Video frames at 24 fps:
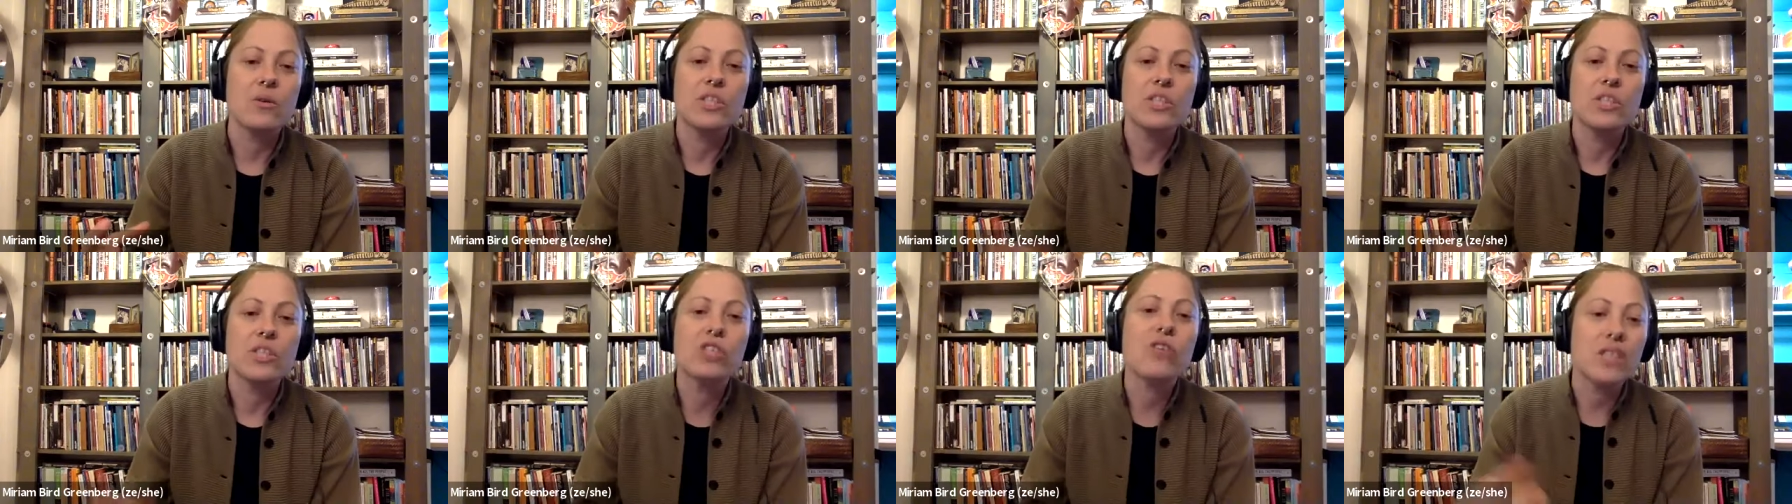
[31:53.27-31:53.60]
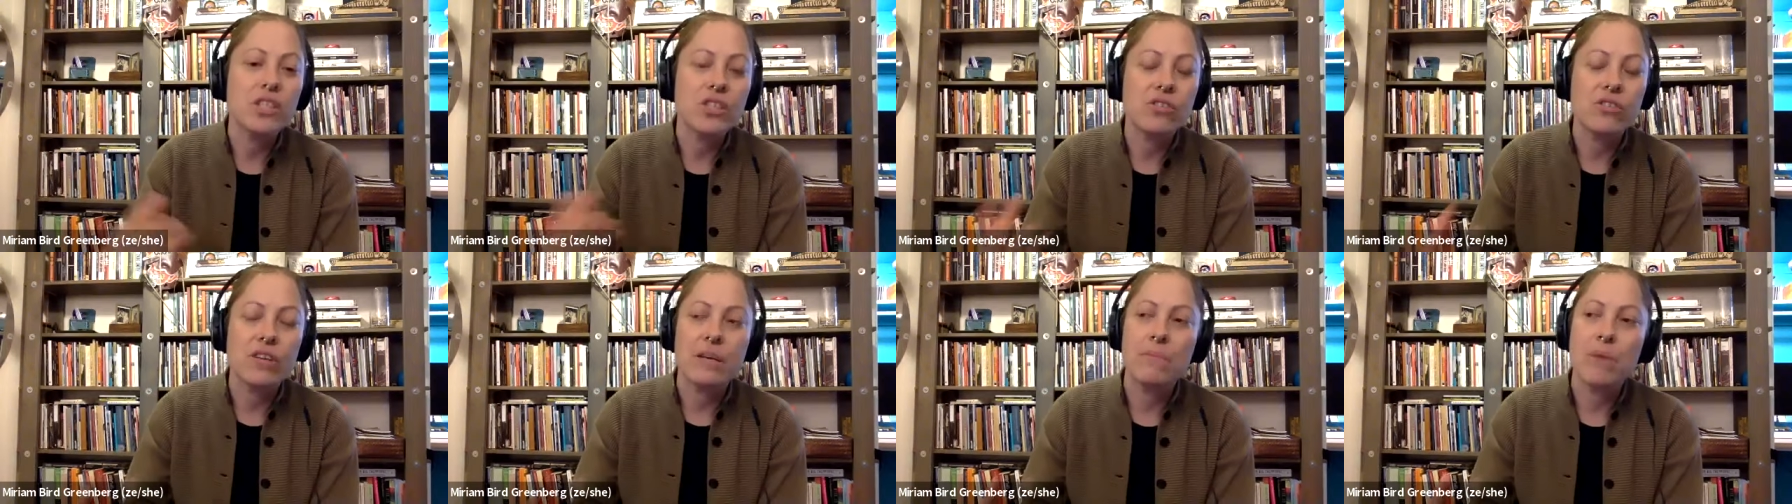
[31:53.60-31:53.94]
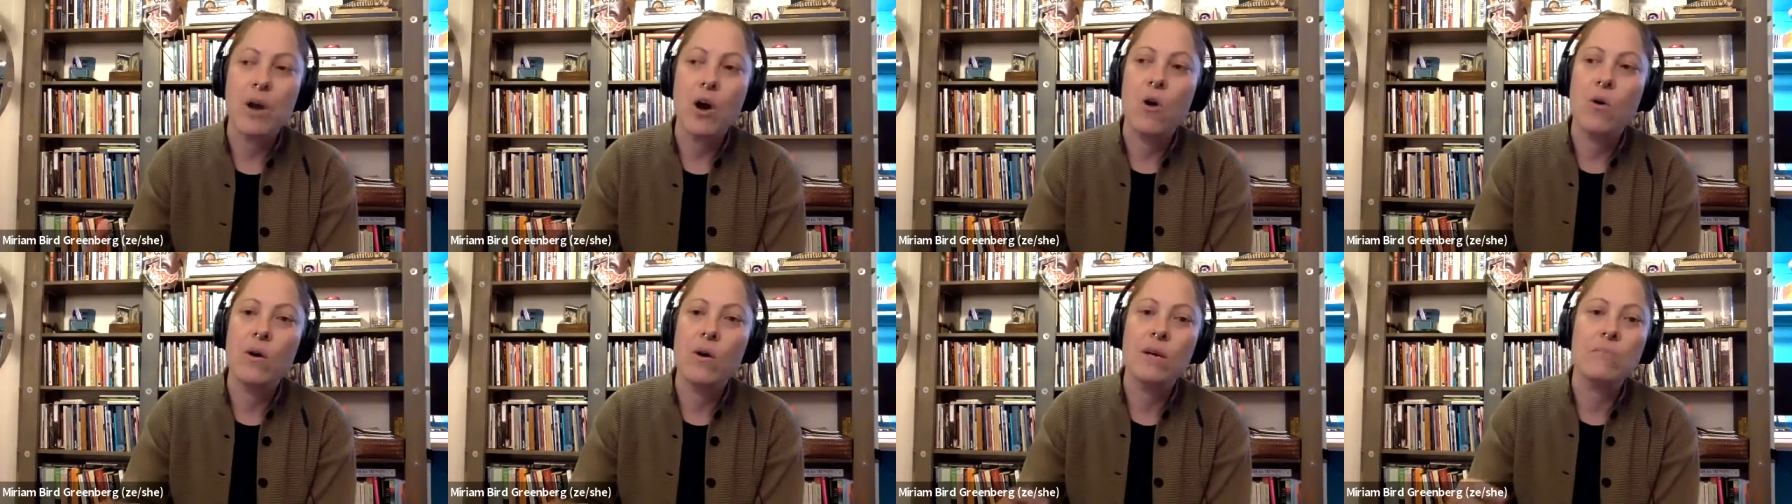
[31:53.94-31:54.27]
structuring
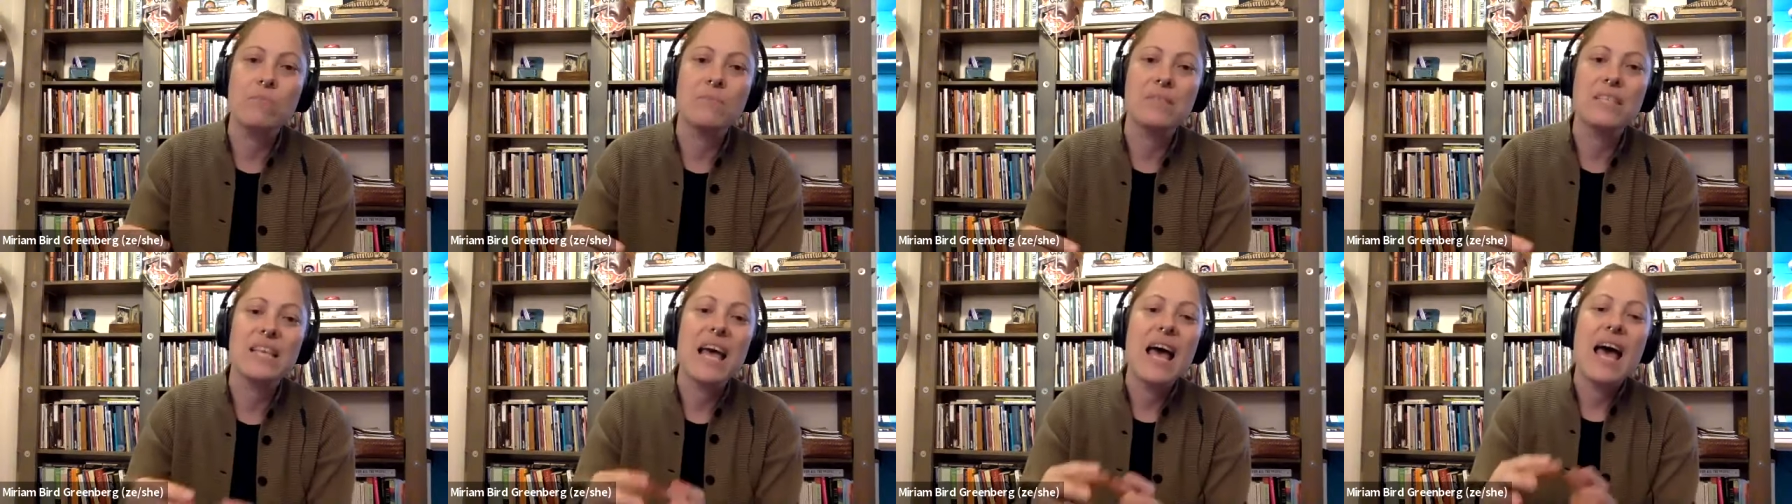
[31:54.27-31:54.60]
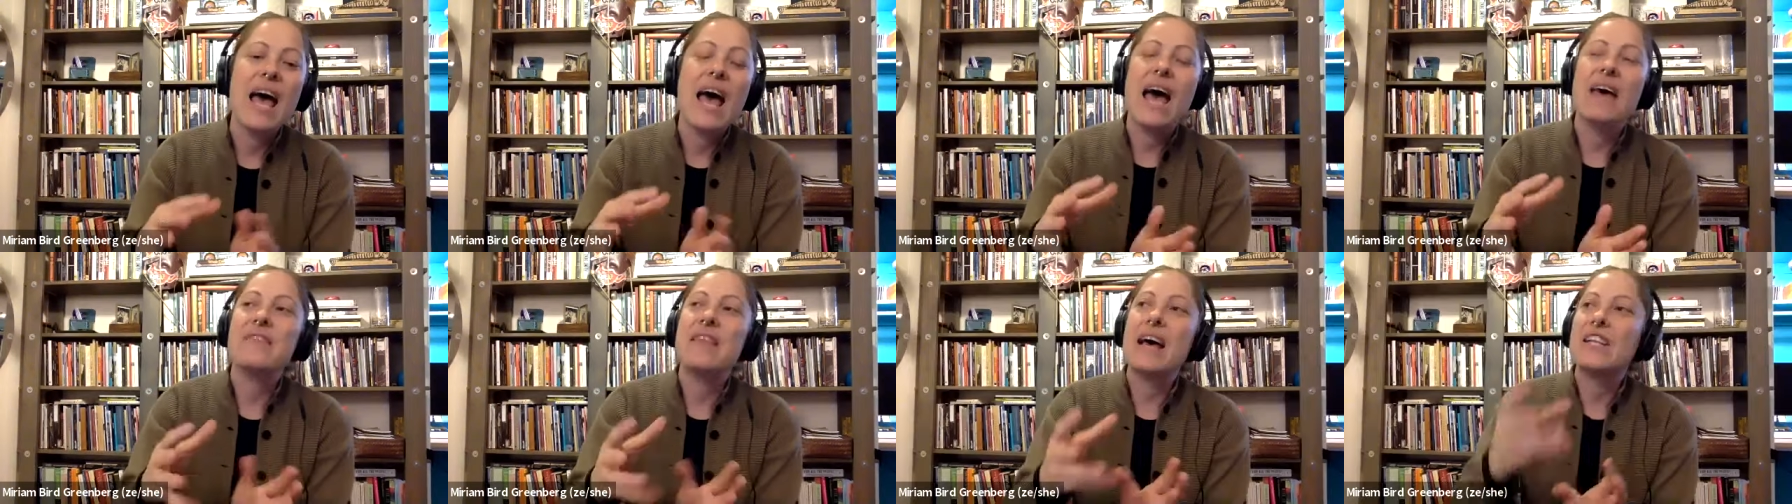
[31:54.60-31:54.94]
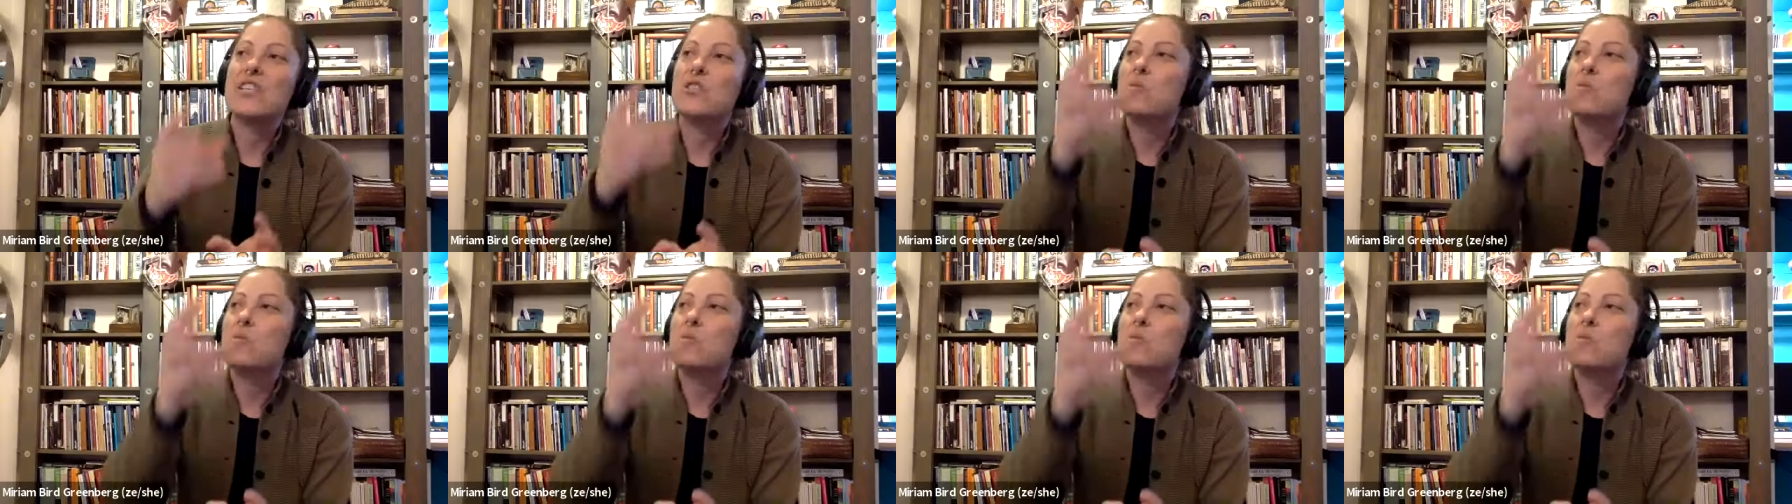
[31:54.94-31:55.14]
poems and that